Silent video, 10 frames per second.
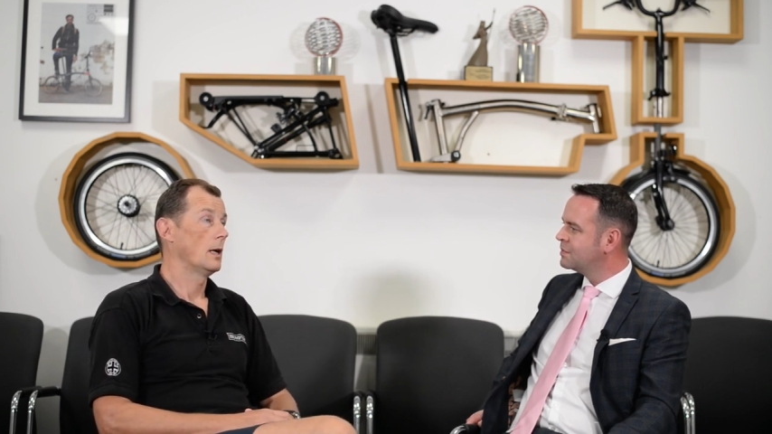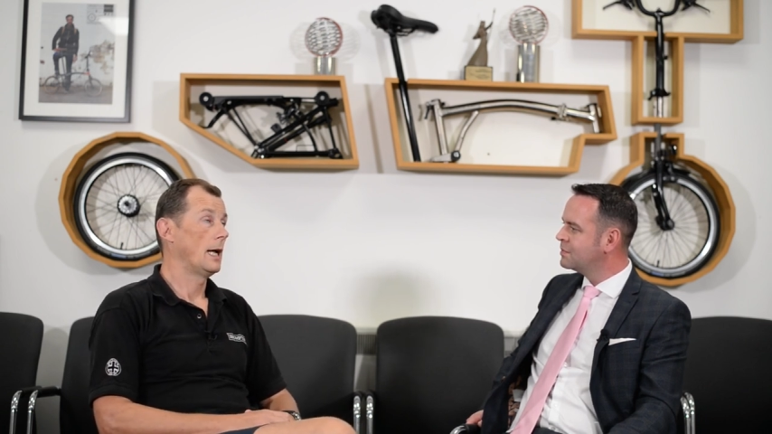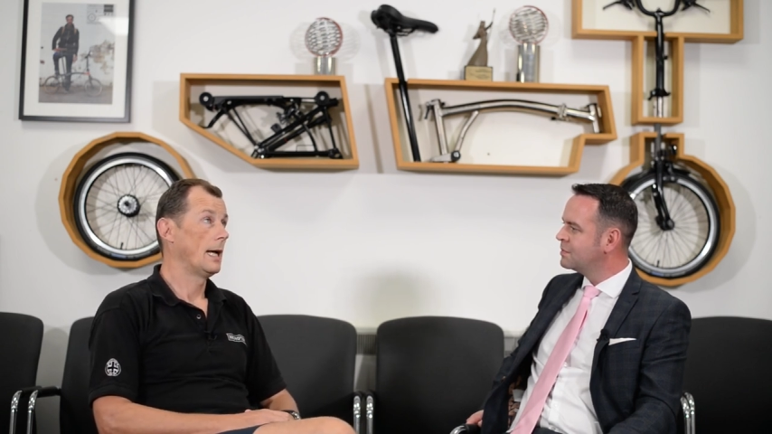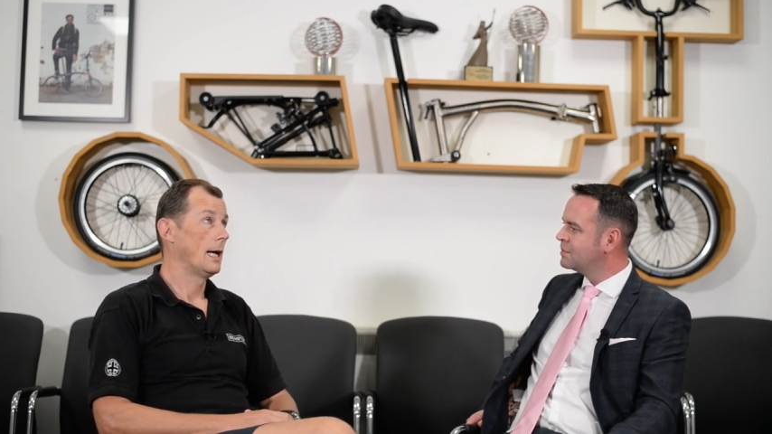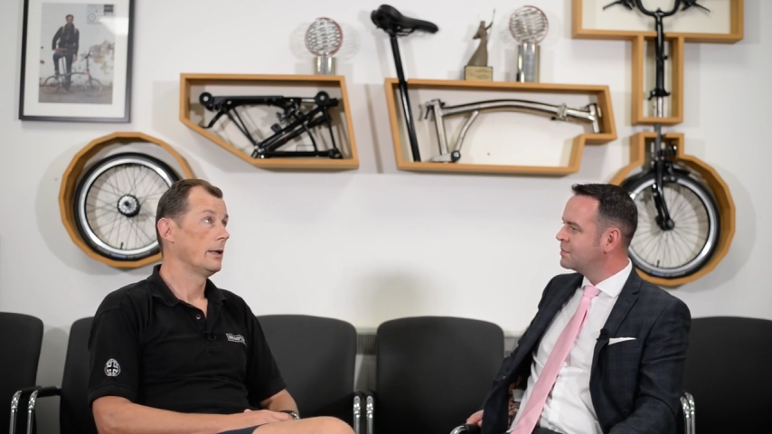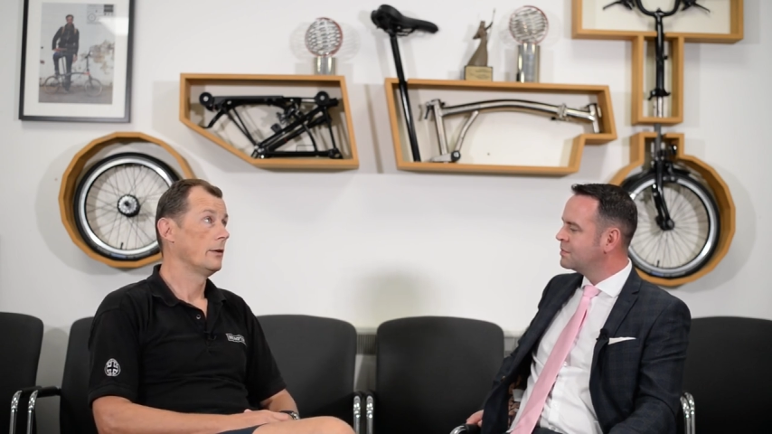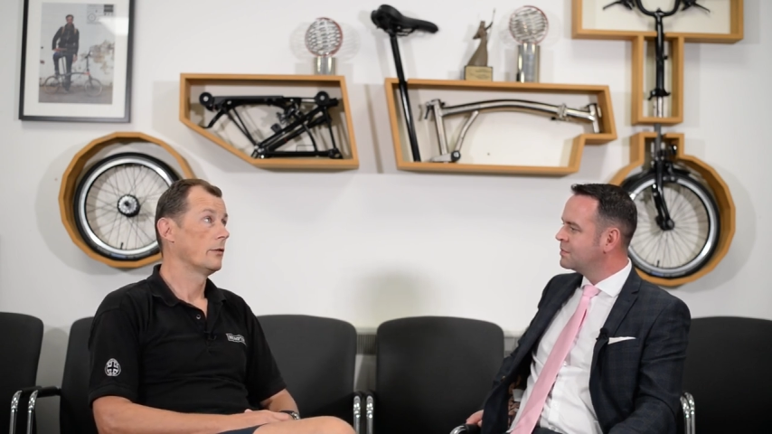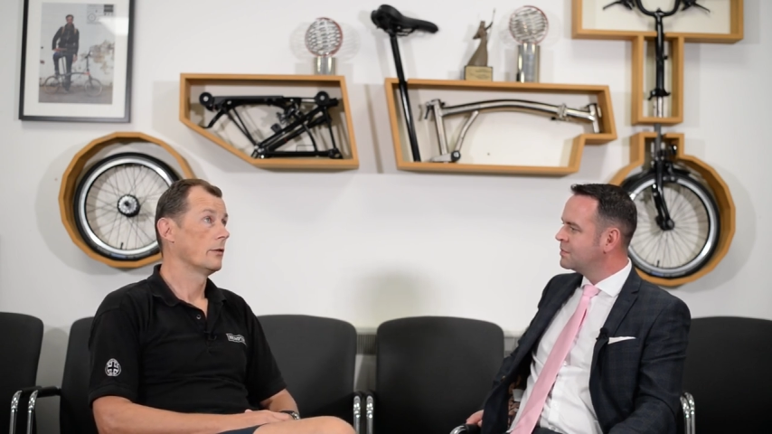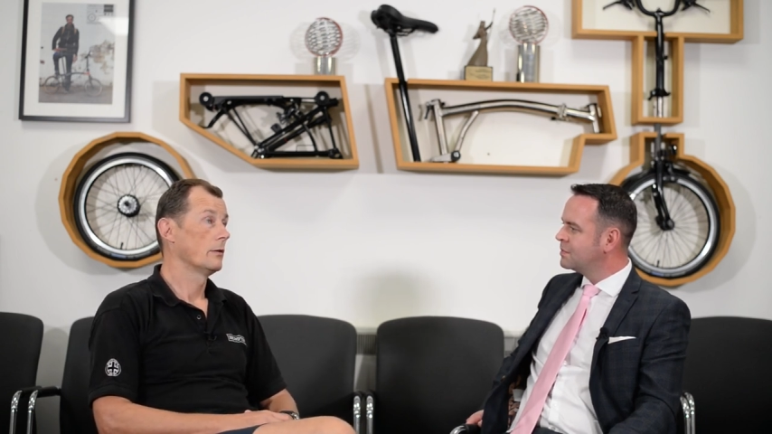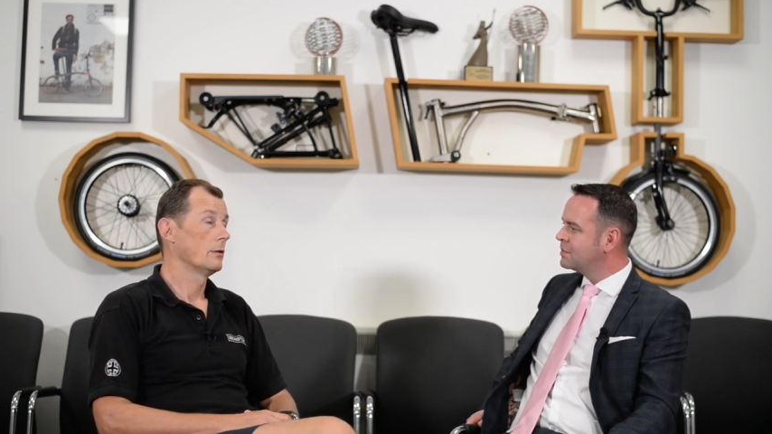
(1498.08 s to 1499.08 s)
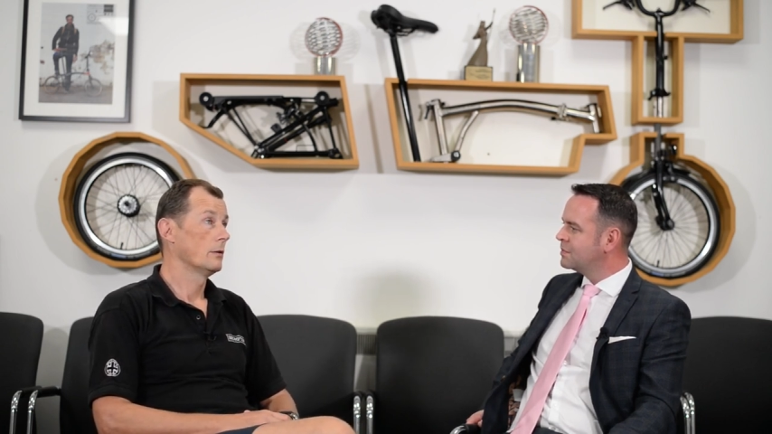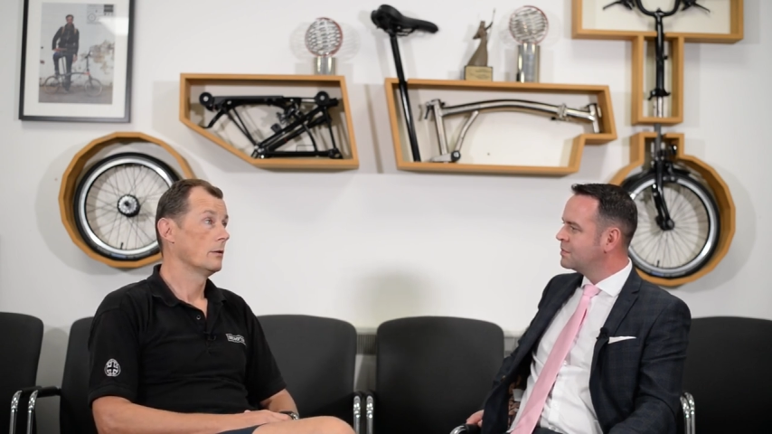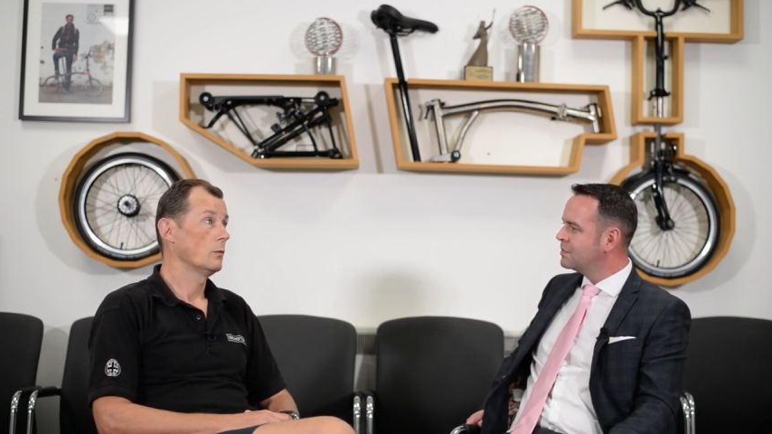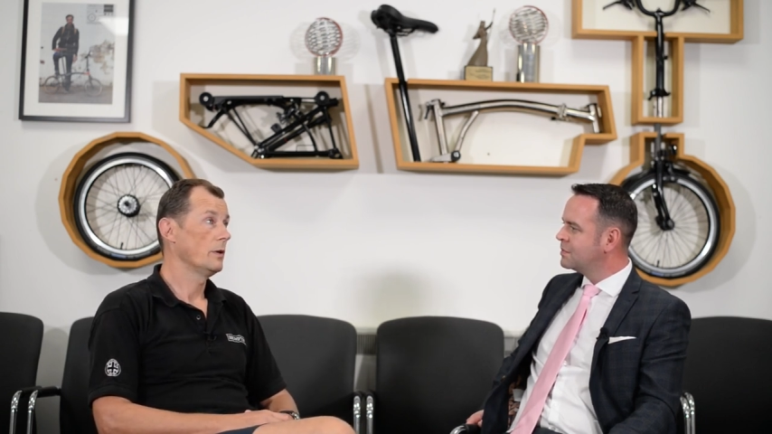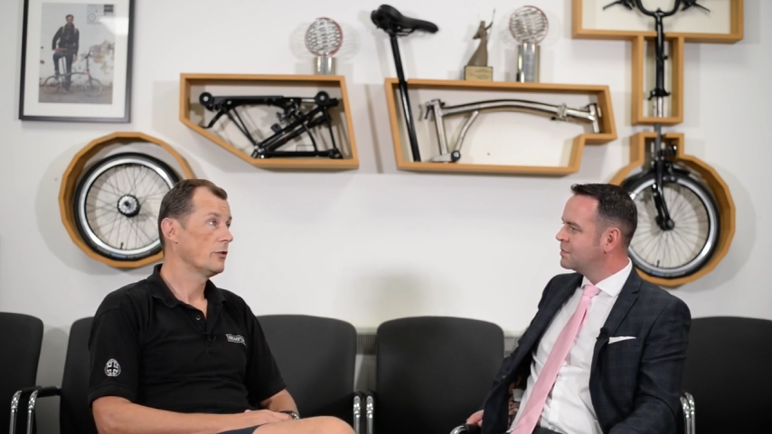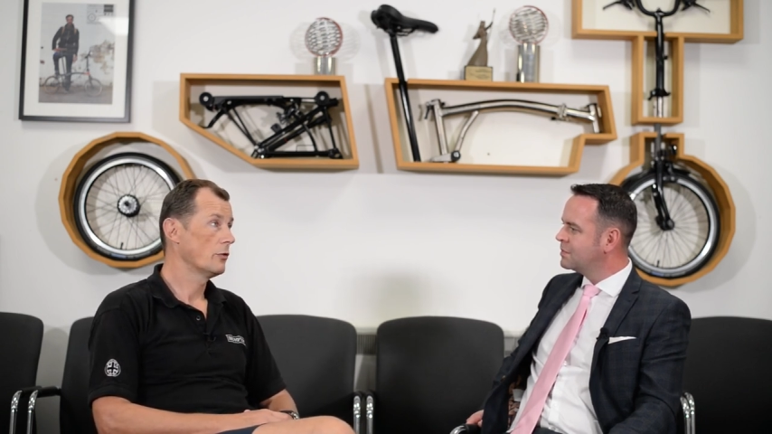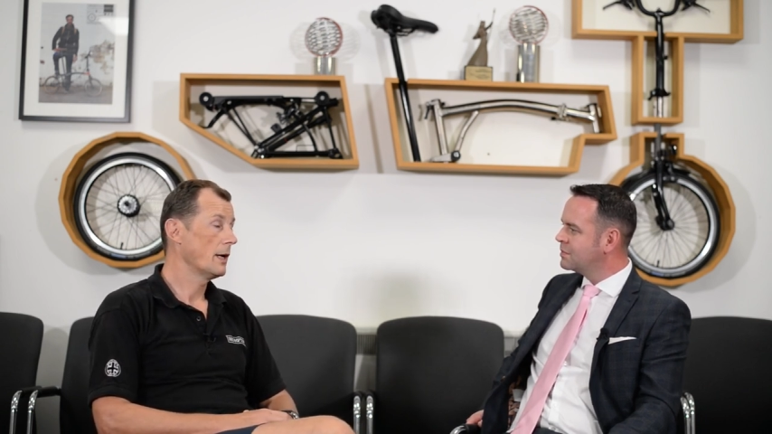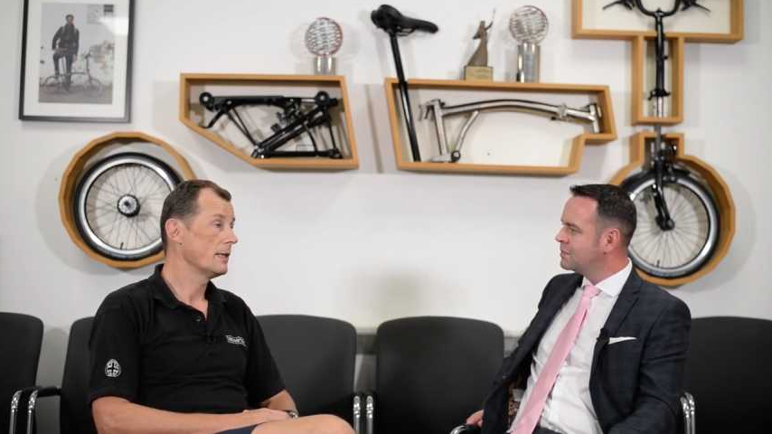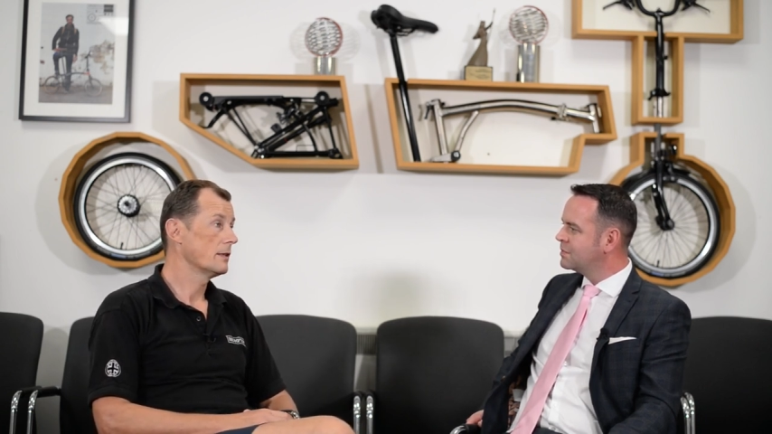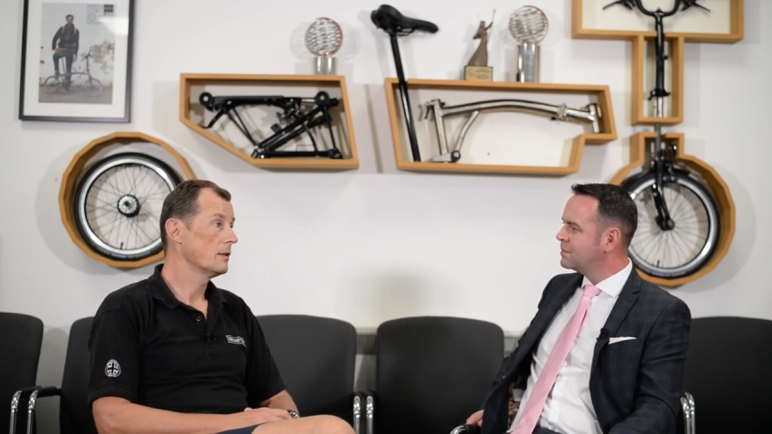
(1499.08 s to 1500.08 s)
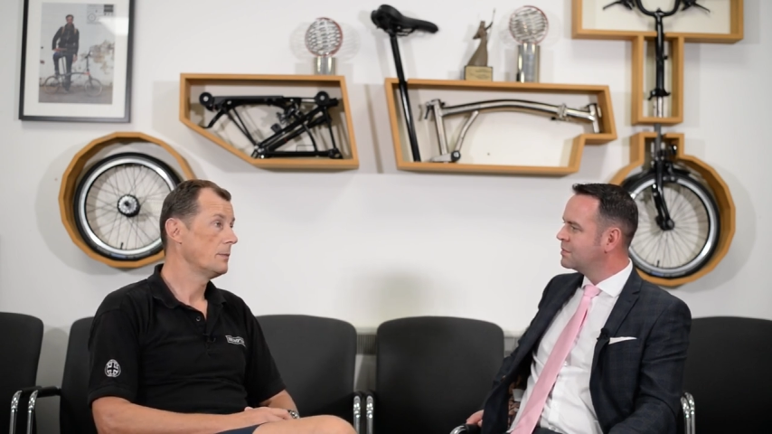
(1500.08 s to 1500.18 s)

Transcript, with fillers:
Speaker 1: And we've created a